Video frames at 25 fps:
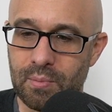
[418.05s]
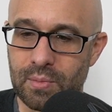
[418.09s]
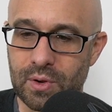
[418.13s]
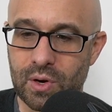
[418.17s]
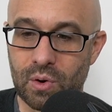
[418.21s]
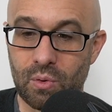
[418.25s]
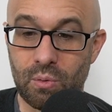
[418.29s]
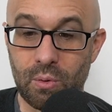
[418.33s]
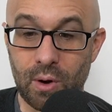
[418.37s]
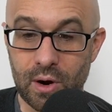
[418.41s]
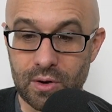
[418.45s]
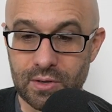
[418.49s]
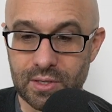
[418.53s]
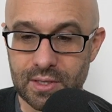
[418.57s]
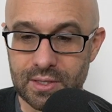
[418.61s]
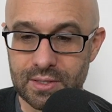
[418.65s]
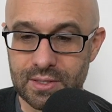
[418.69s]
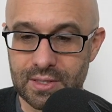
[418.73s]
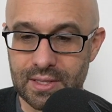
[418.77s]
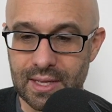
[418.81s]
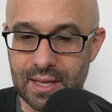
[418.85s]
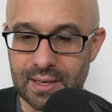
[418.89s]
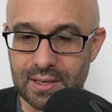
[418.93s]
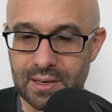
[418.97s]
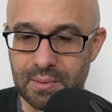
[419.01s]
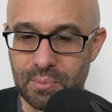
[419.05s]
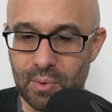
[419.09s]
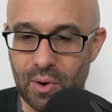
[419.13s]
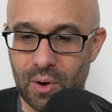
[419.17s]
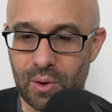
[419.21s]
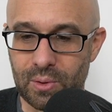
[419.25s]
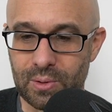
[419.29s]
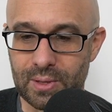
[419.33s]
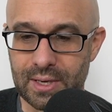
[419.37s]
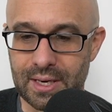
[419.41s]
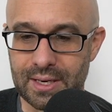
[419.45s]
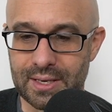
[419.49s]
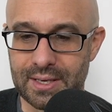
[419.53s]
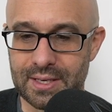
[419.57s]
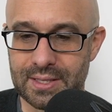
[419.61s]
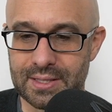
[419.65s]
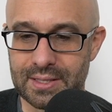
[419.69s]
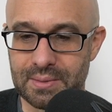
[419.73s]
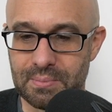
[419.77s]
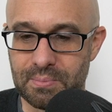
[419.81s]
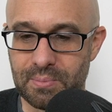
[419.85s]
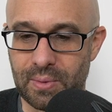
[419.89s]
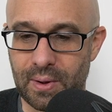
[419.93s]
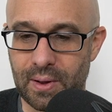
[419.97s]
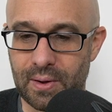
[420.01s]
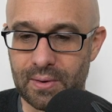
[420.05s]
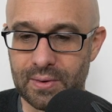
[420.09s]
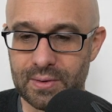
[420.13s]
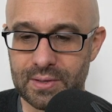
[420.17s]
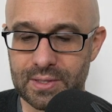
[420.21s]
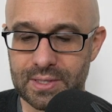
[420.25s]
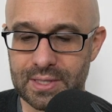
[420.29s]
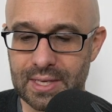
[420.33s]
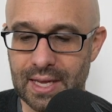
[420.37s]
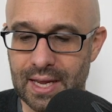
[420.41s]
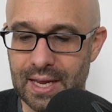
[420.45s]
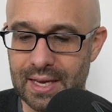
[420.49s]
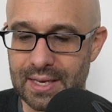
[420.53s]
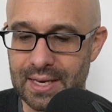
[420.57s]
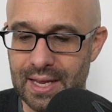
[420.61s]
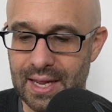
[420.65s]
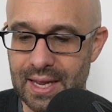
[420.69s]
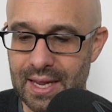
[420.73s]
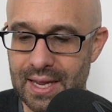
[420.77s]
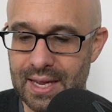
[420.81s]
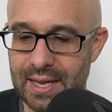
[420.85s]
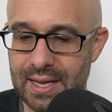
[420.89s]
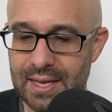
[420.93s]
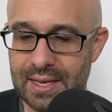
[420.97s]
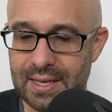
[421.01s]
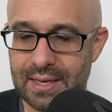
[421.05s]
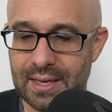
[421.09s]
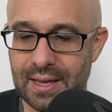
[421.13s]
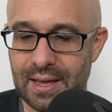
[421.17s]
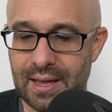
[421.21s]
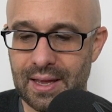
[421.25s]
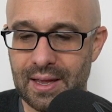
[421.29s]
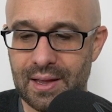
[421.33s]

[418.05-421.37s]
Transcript: quotas that Napoleon has imposed, and he